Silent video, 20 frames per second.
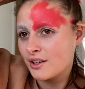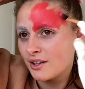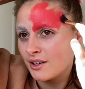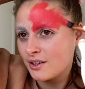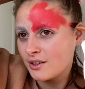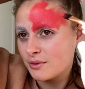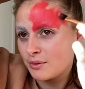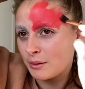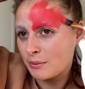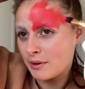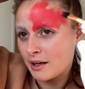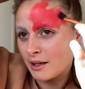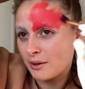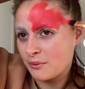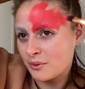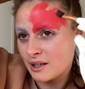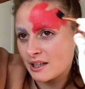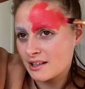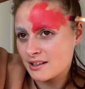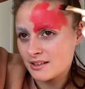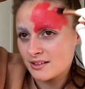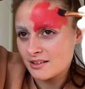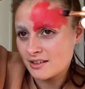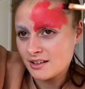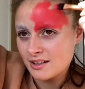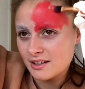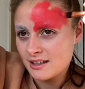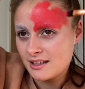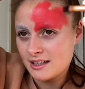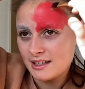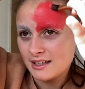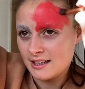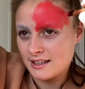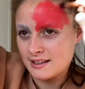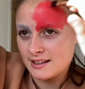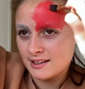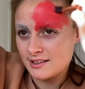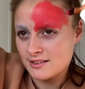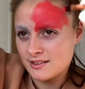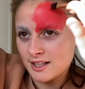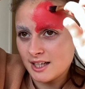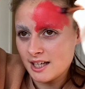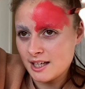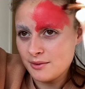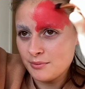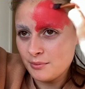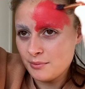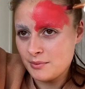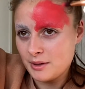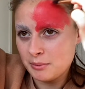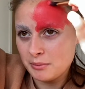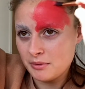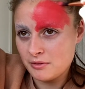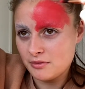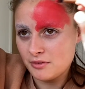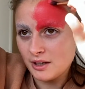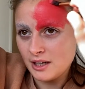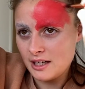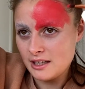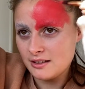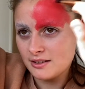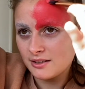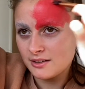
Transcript: to be buying wigs at this time, I'm afraid.